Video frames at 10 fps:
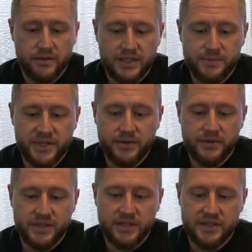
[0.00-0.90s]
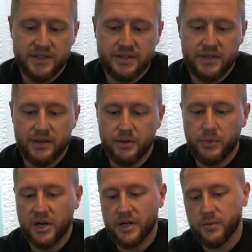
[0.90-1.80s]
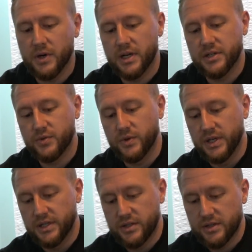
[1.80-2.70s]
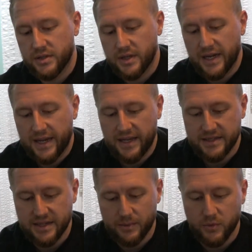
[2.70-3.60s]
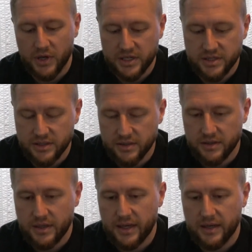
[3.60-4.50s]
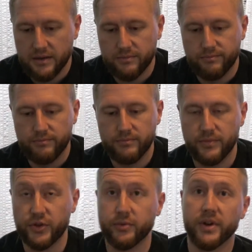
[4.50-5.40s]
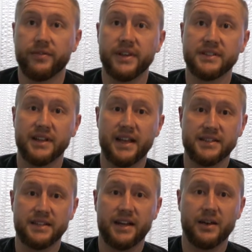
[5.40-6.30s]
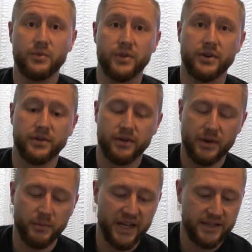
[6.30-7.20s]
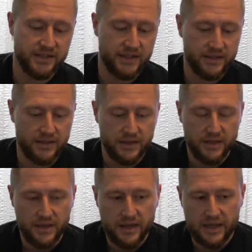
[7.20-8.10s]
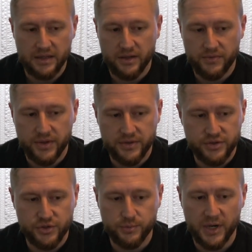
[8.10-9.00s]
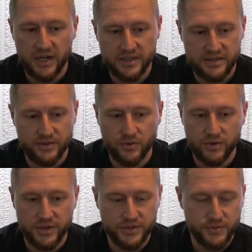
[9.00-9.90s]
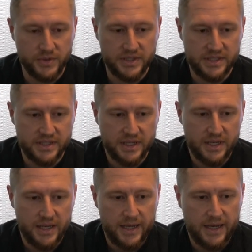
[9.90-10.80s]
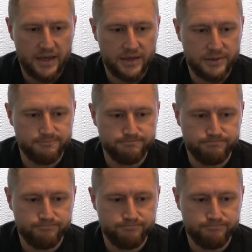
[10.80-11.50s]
and he's been doing this LeBron watch, which I can't stop watching. The Griffies last night were amazing. I love the shoebox orange ones. I